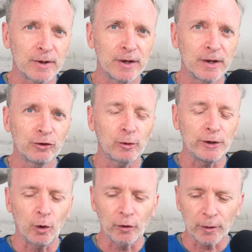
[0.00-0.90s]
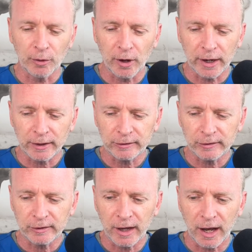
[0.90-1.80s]
So I know their
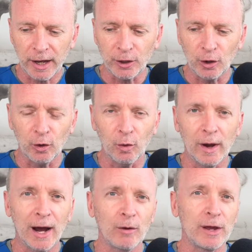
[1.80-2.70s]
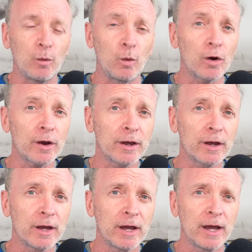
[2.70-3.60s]
products, I know how they work,
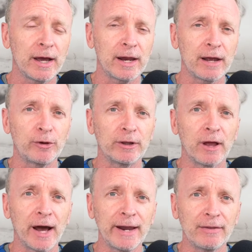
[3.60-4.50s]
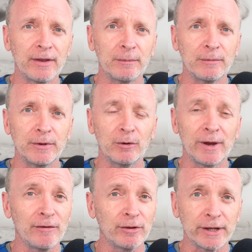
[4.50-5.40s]
and I've relied on them,
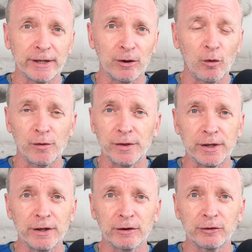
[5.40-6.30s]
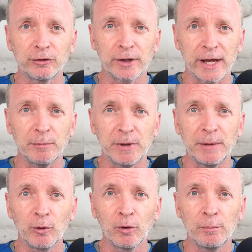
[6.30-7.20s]
heavily over the years to get
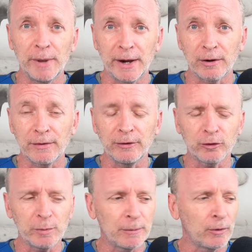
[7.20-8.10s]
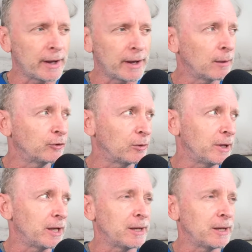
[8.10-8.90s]
people better. And these are people that come to me.